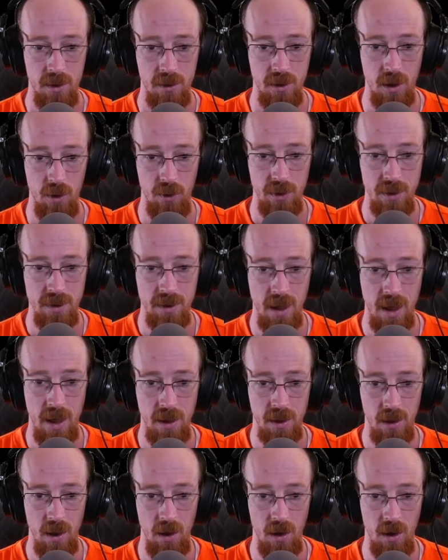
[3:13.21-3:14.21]
So it's
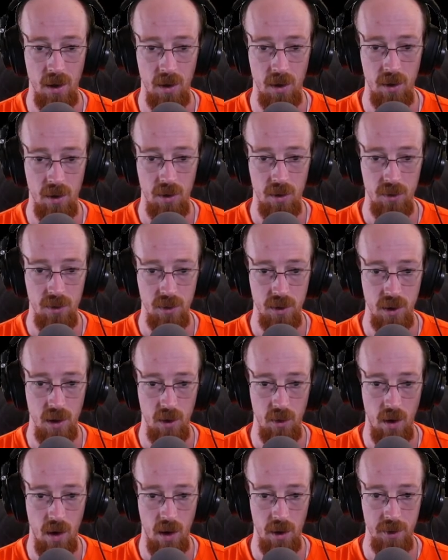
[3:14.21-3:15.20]
like, oh, you
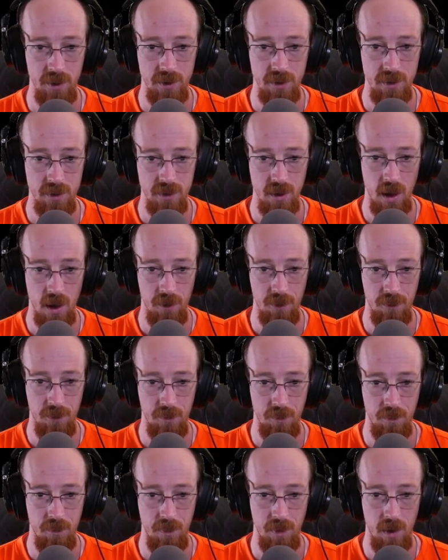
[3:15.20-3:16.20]
know, all this
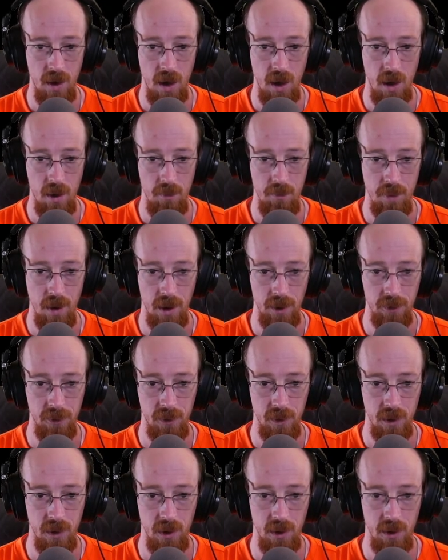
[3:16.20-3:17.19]
stuff uh,
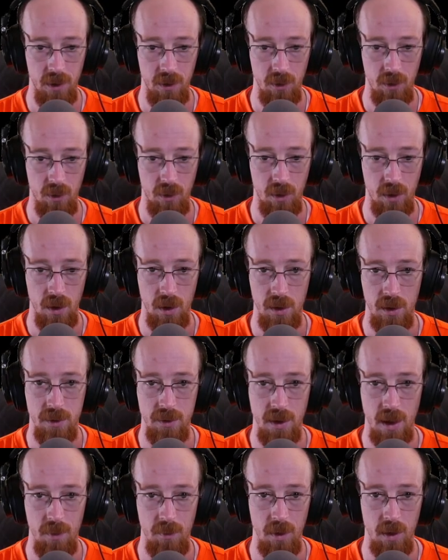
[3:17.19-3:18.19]
busted or
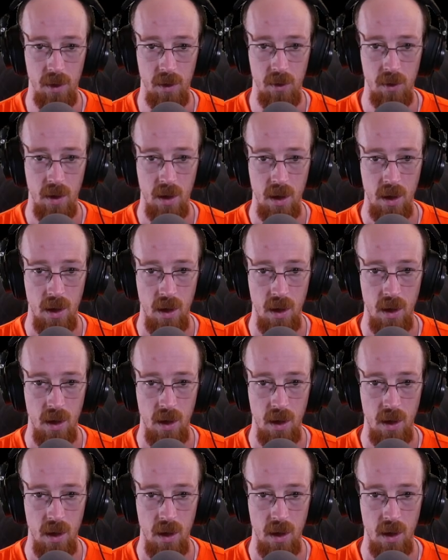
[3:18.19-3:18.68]
demo.